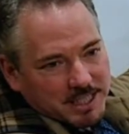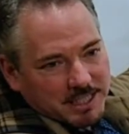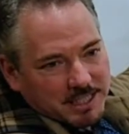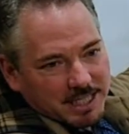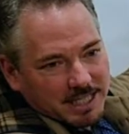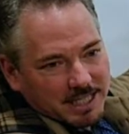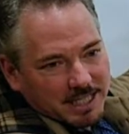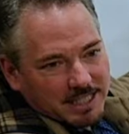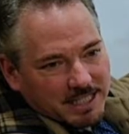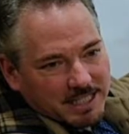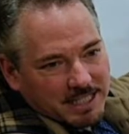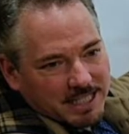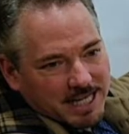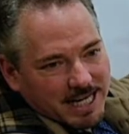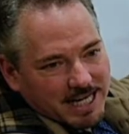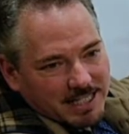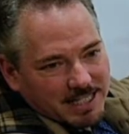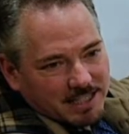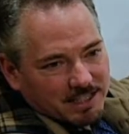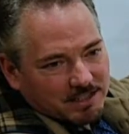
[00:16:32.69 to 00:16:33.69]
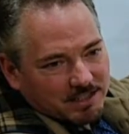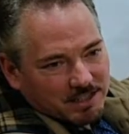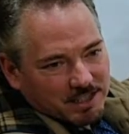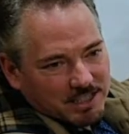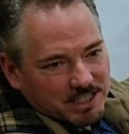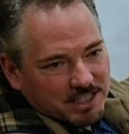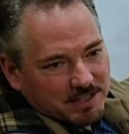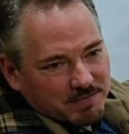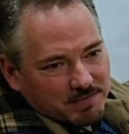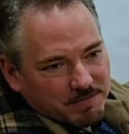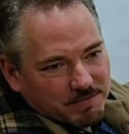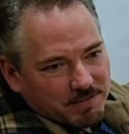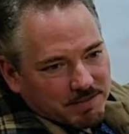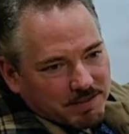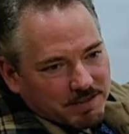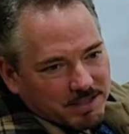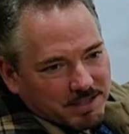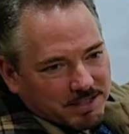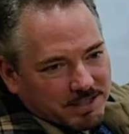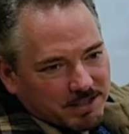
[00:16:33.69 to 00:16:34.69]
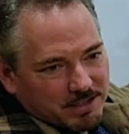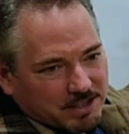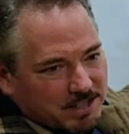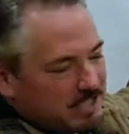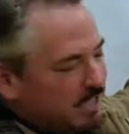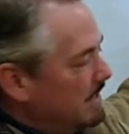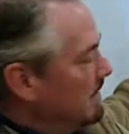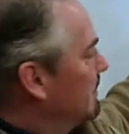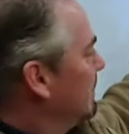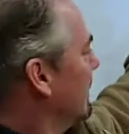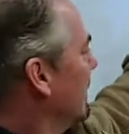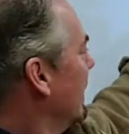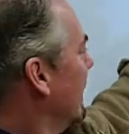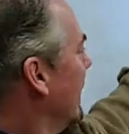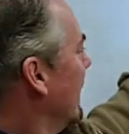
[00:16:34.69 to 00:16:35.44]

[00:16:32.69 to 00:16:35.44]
Then then, yeah, he's a little stiff, a little stiff.